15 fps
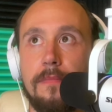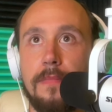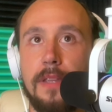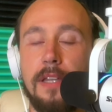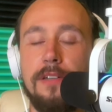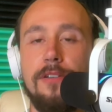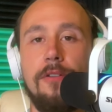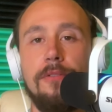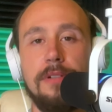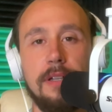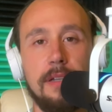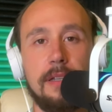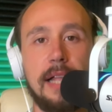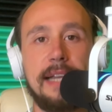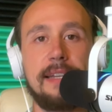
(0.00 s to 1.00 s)

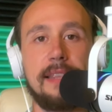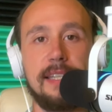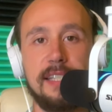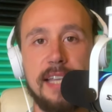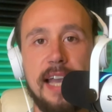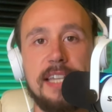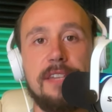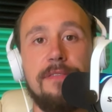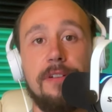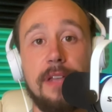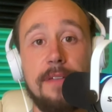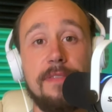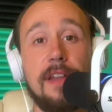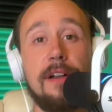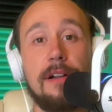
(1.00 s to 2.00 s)
neglect the sides of your
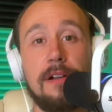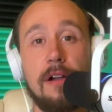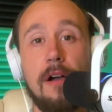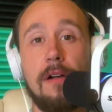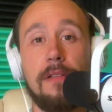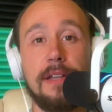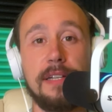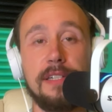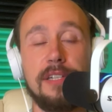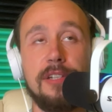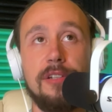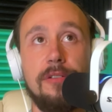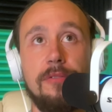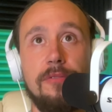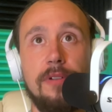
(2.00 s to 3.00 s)
life that are calling
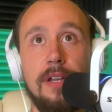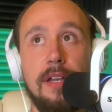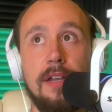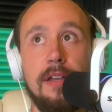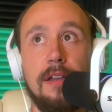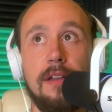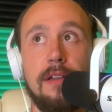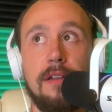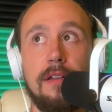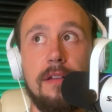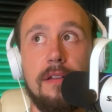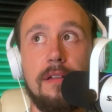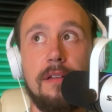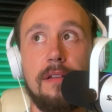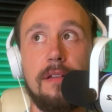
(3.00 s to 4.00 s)
to you,
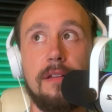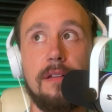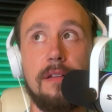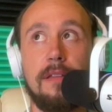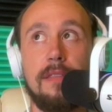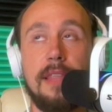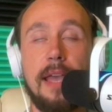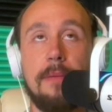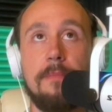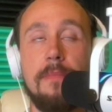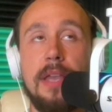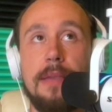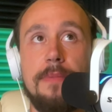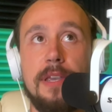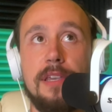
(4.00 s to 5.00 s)
that
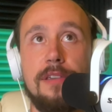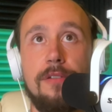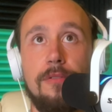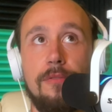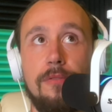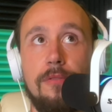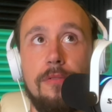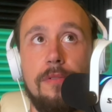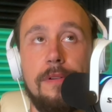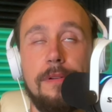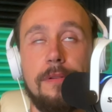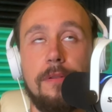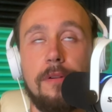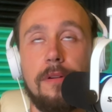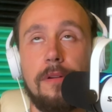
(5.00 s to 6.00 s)
maybe
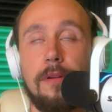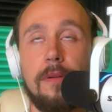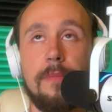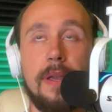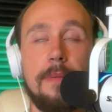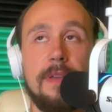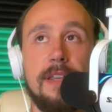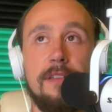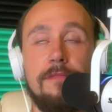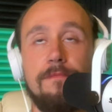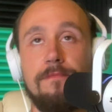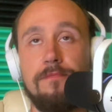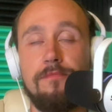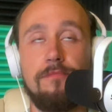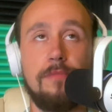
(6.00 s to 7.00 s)
you, or maybe
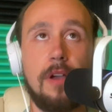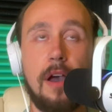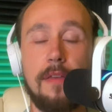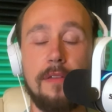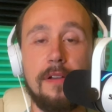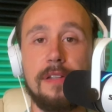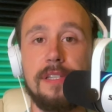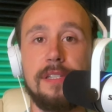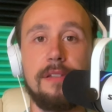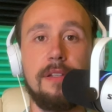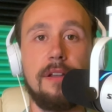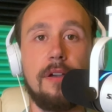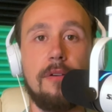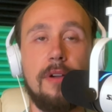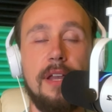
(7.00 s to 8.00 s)
others,
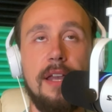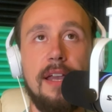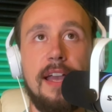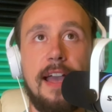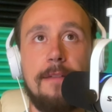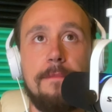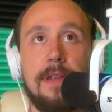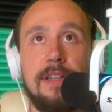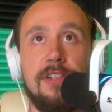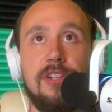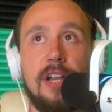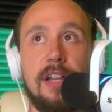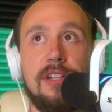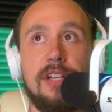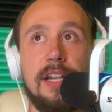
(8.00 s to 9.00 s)
have been
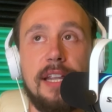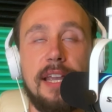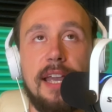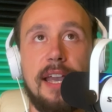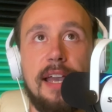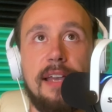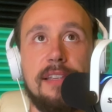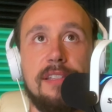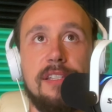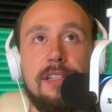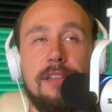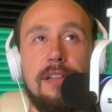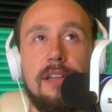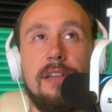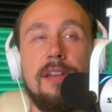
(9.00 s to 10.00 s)
judging
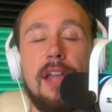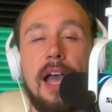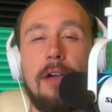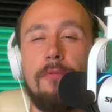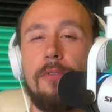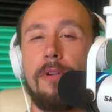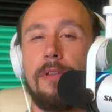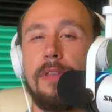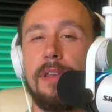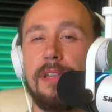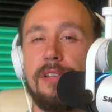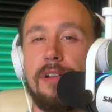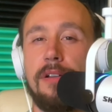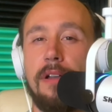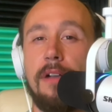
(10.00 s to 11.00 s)
as not worthy
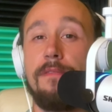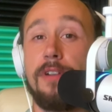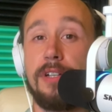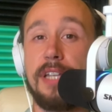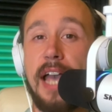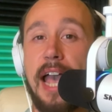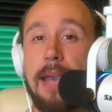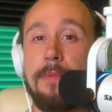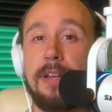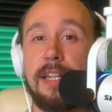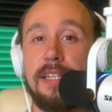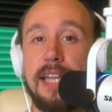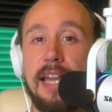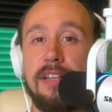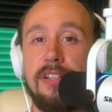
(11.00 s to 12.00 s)
as your time and
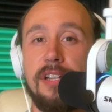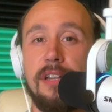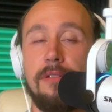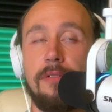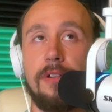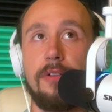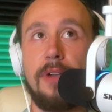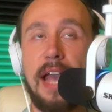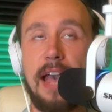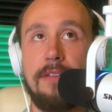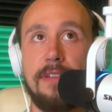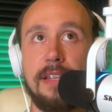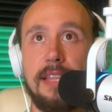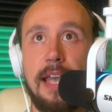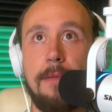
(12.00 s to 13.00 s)
attention, or you
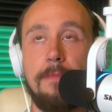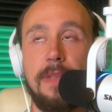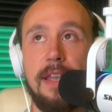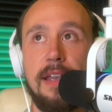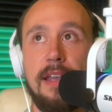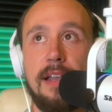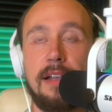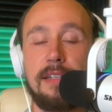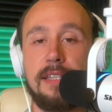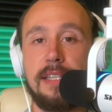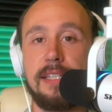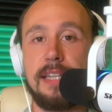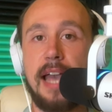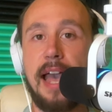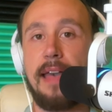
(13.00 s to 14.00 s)
having them because
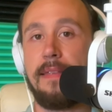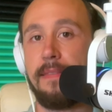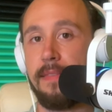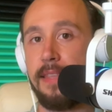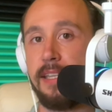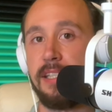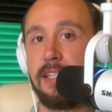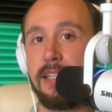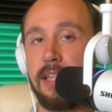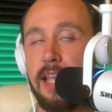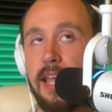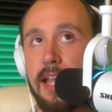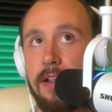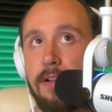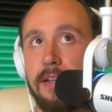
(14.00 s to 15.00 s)
it's not this
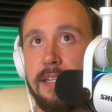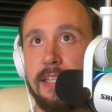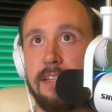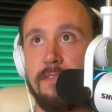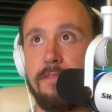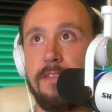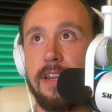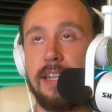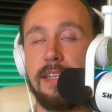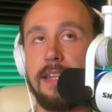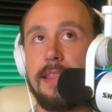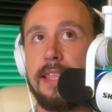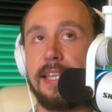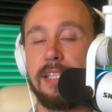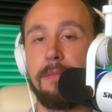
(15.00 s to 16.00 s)
thing, or it doesn't fit
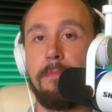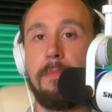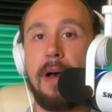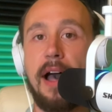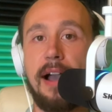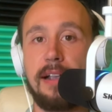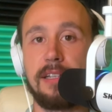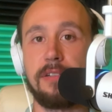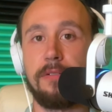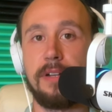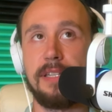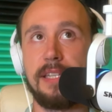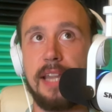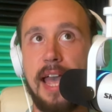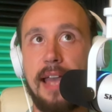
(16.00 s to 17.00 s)
into this box, or
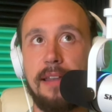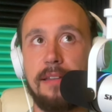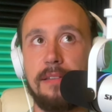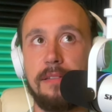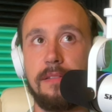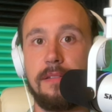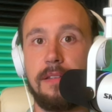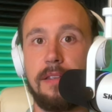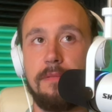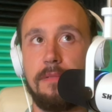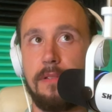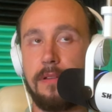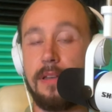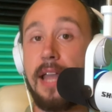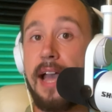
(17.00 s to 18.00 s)
it's not
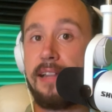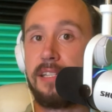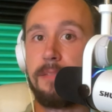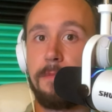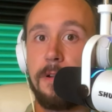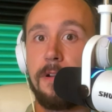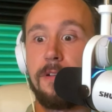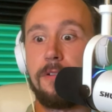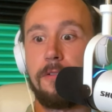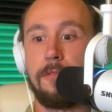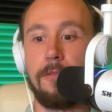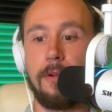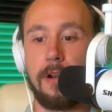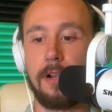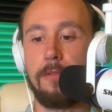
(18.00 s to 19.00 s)
spiritual,
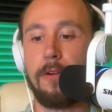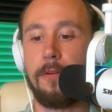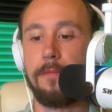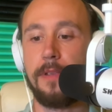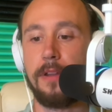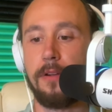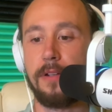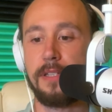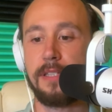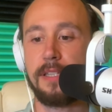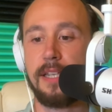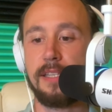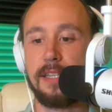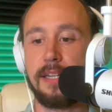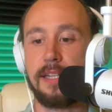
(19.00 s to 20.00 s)
quote unquote,
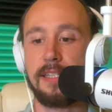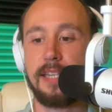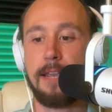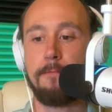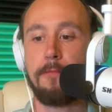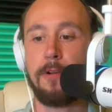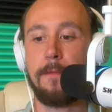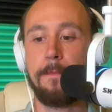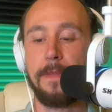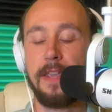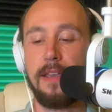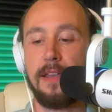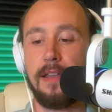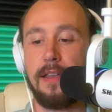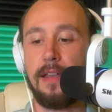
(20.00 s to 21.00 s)
as an example.
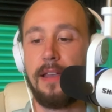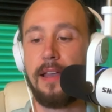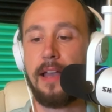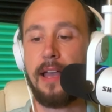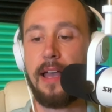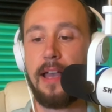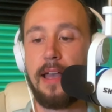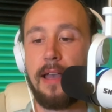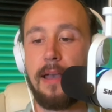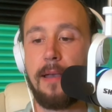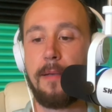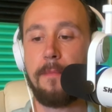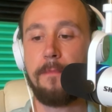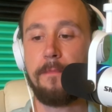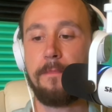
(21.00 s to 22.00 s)

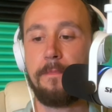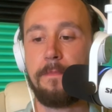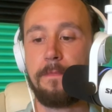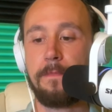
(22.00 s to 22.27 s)
Um